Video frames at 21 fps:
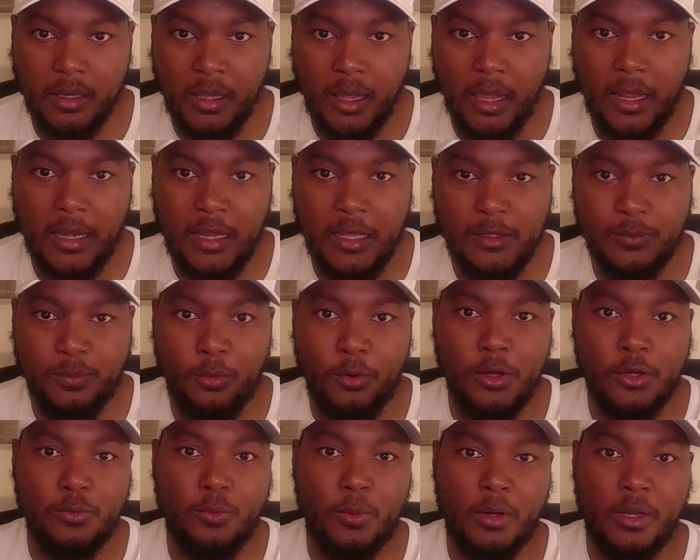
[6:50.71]
And these
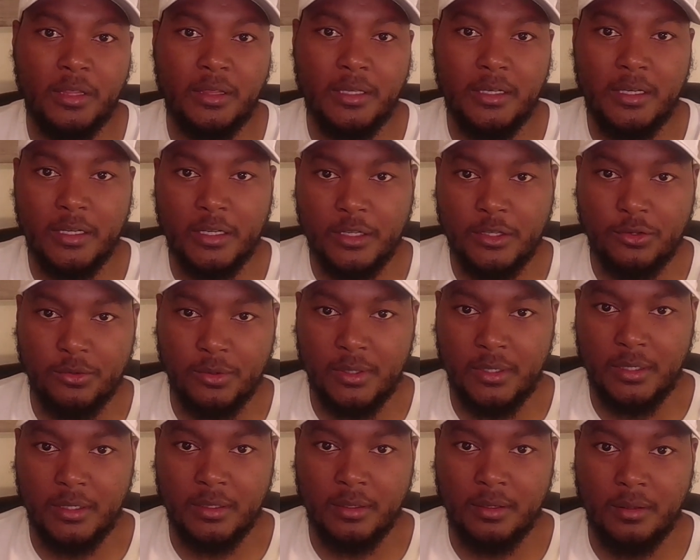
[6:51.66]
boys want to thug and
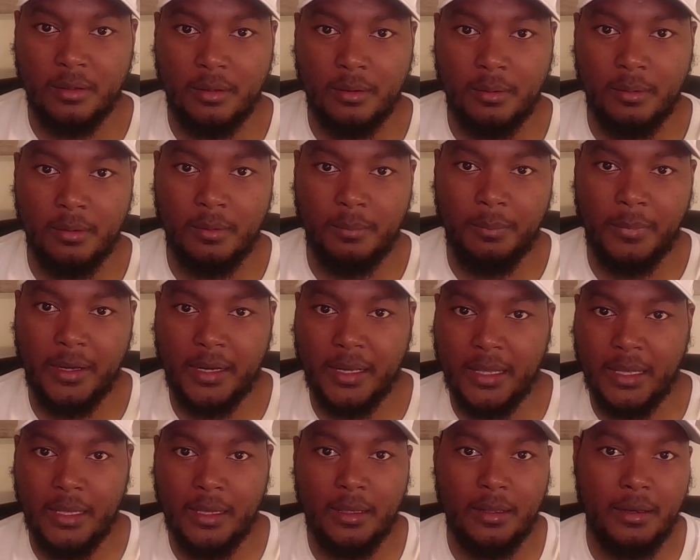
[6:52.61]
drug, but
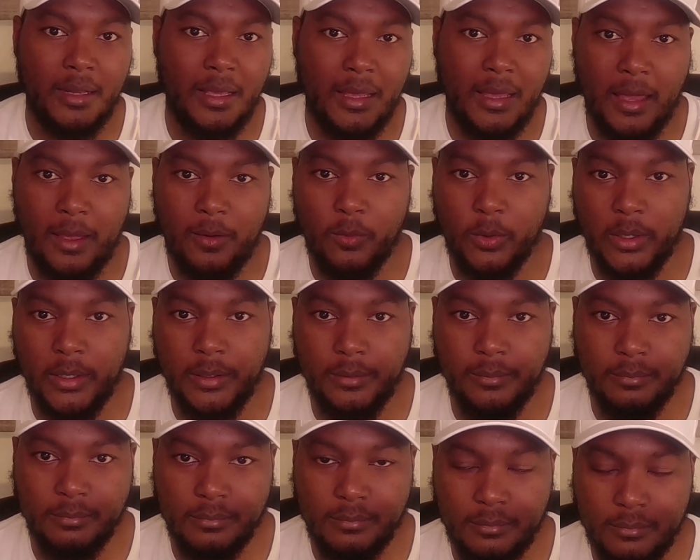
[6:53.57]
again, they can't read.
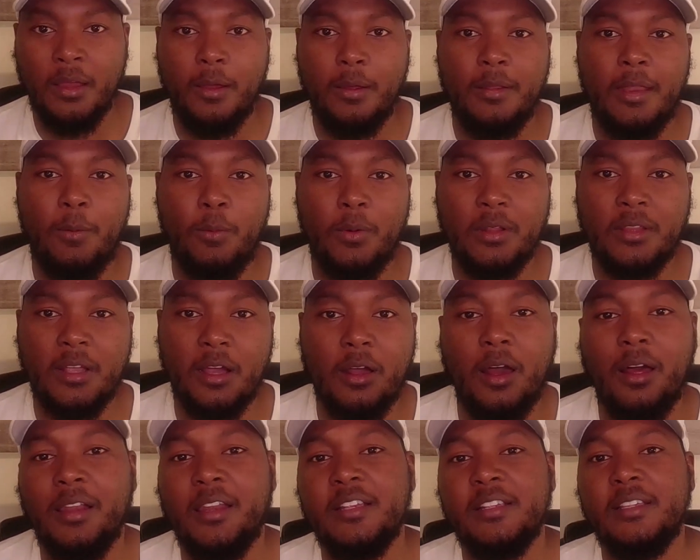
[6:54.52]
They want to talk
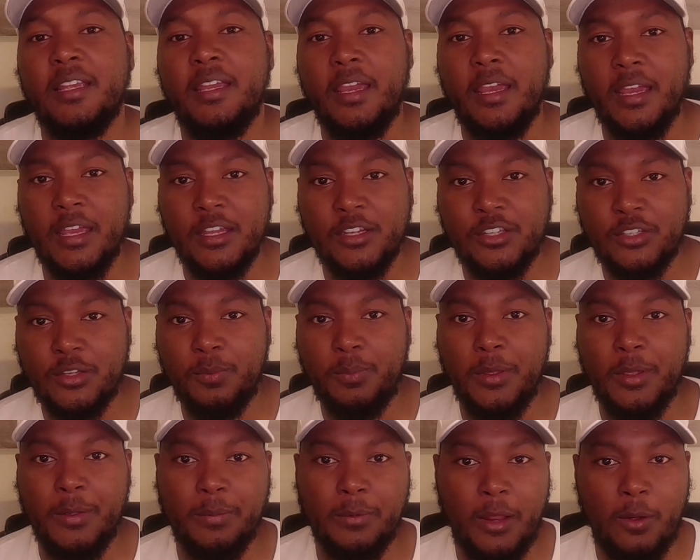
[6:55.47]
all this ish to
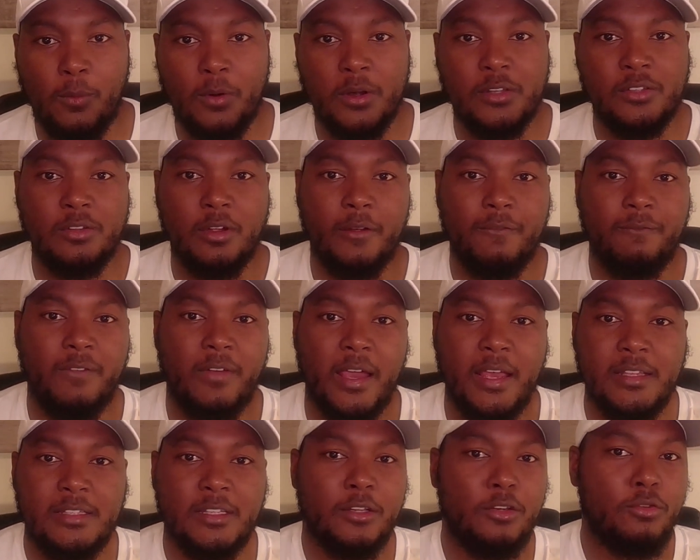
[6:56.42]
people. They want to start
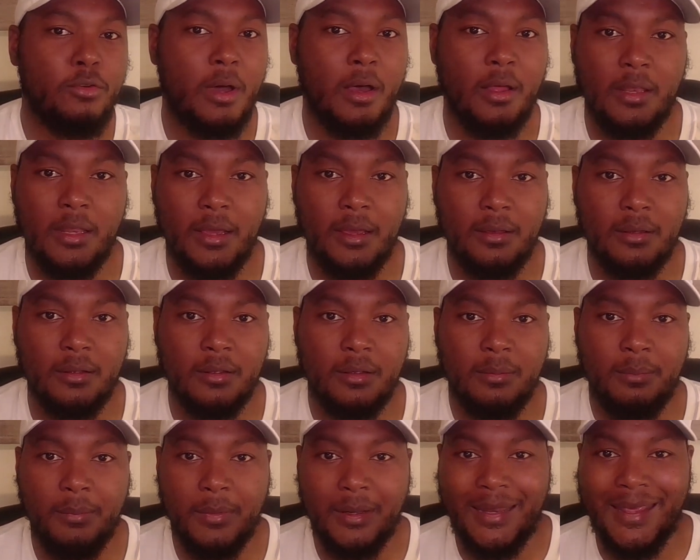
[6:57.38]
fights and do all that,
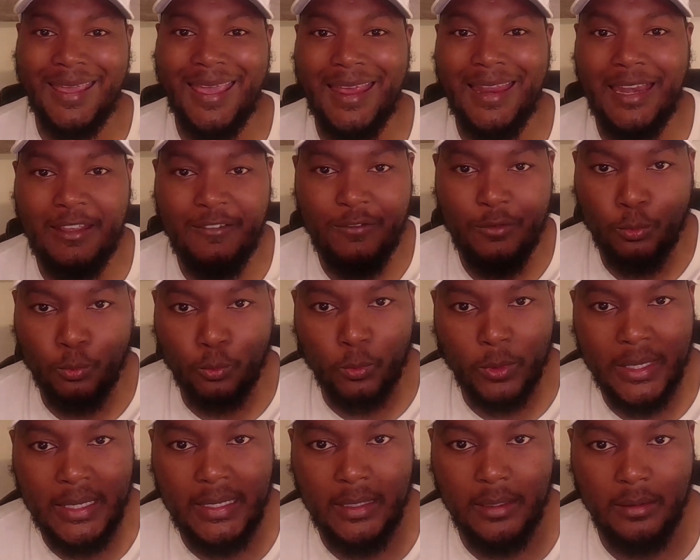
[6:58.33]
but they can't even
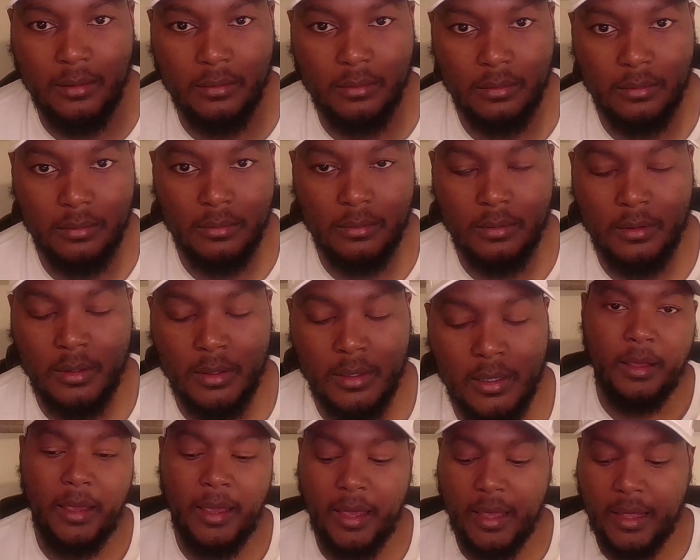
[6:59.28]
read.
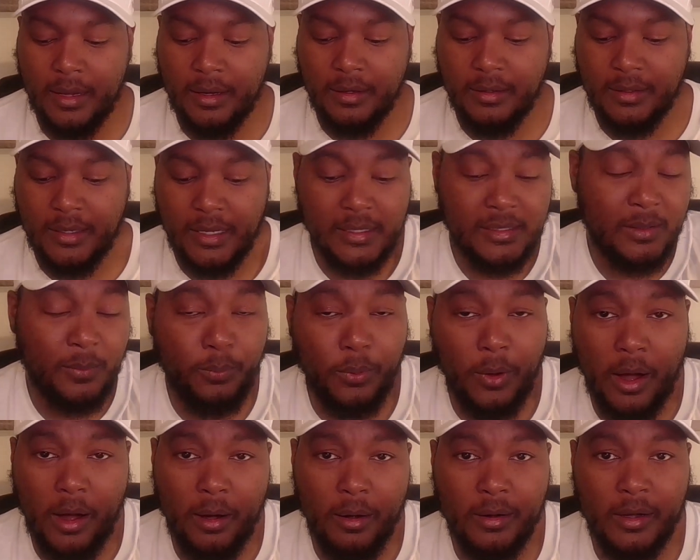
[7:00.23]
And that's the
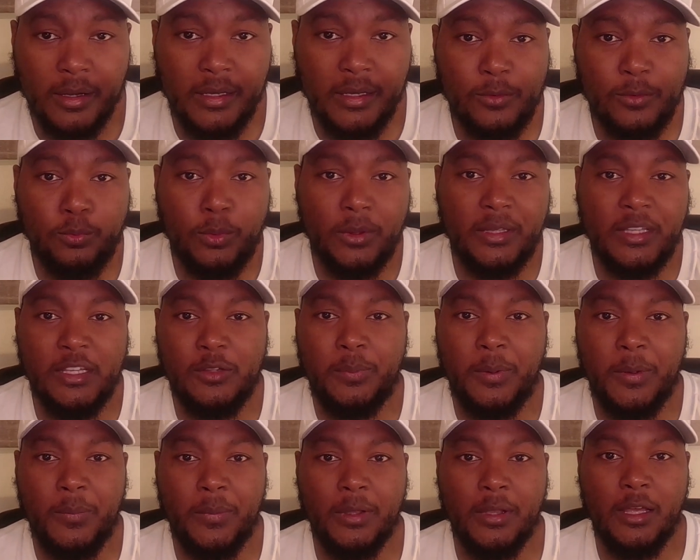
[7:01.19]
priority. what these
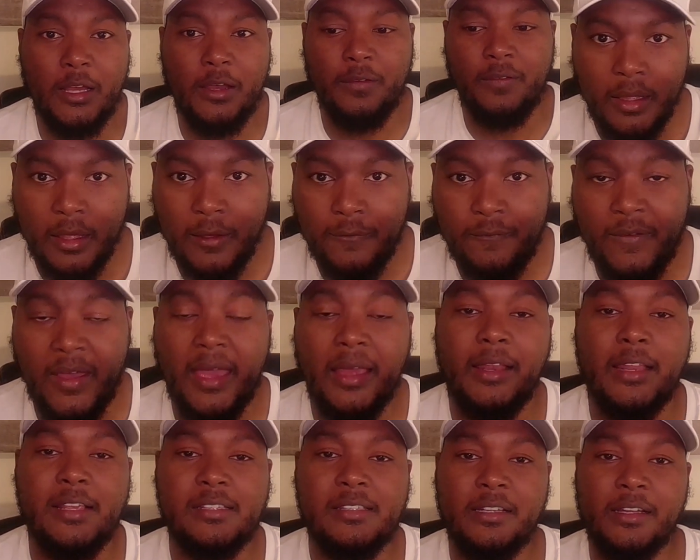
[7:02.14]
people love. In fact,
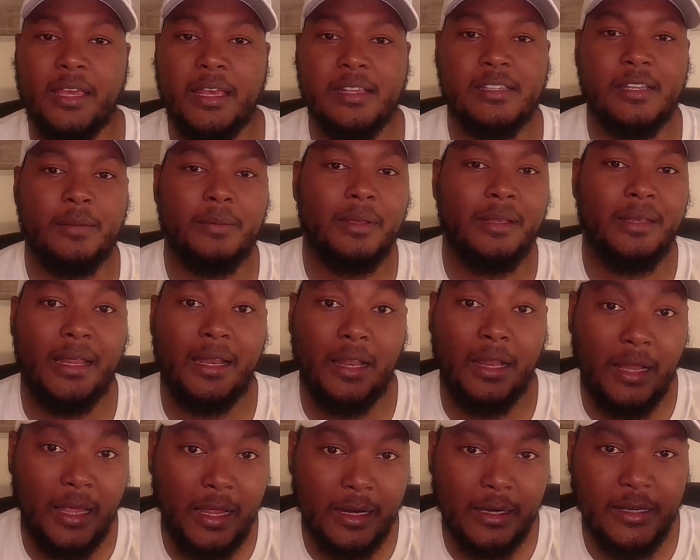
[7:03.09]
let's look at something that a
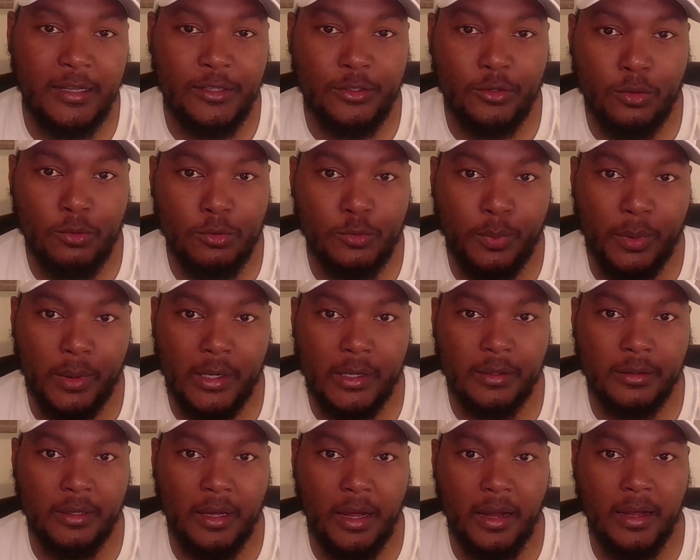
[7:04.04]
lot of these schools
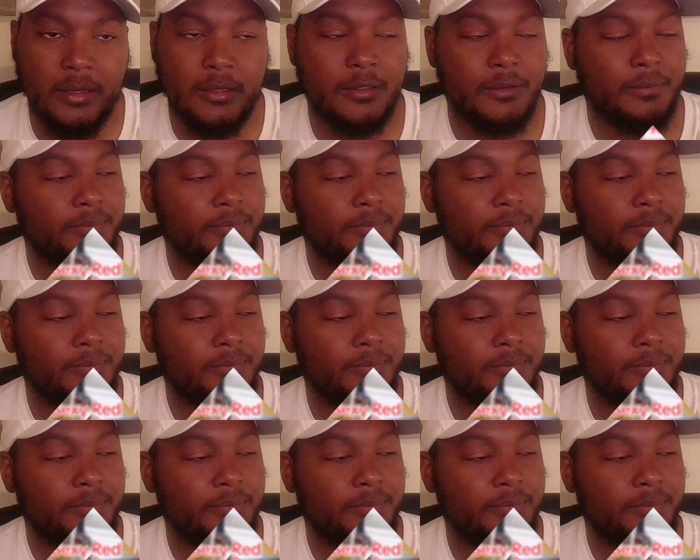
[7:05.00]
prioritize.